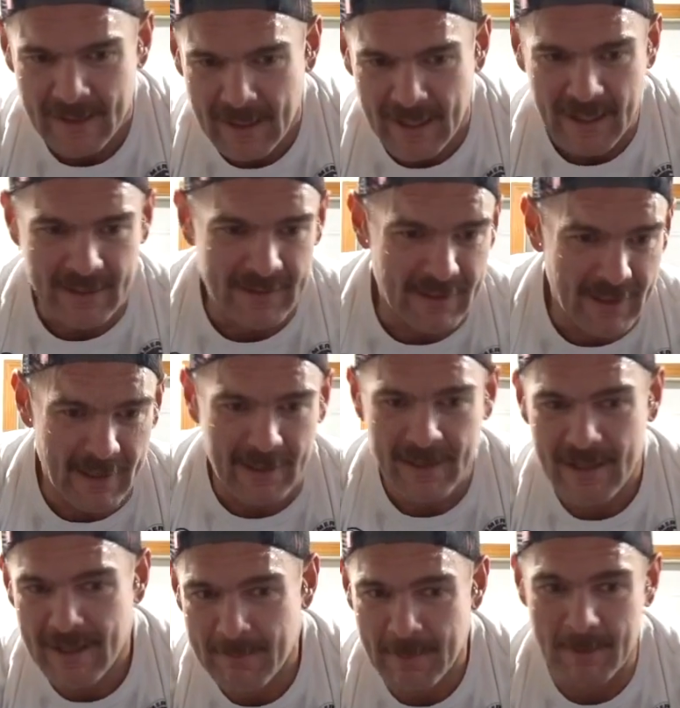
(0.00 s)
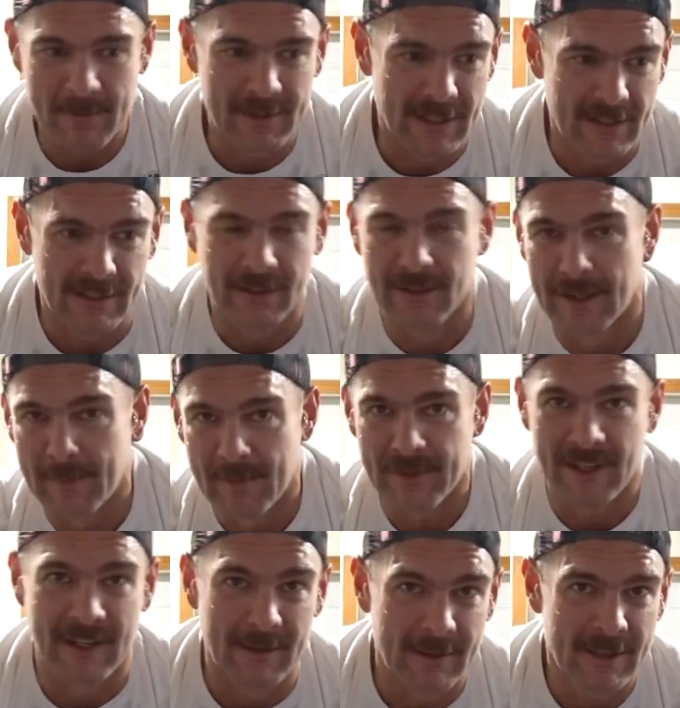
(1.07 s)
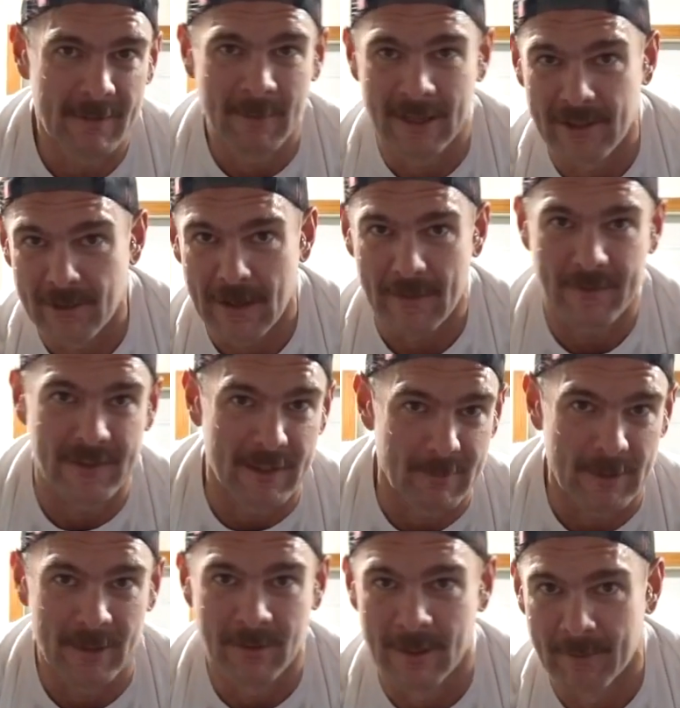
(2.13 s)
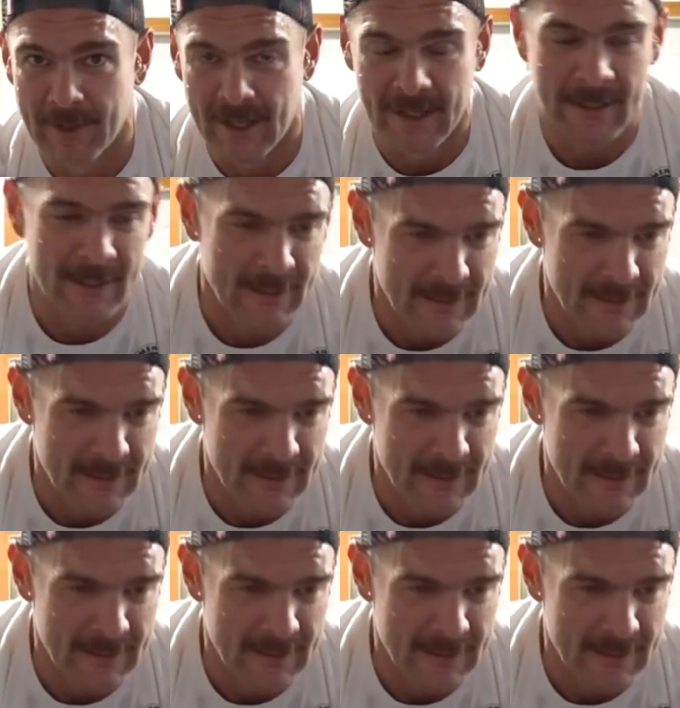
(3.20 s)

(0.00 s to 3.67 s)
and maybe get a glimpse at my new FTP when I'm done.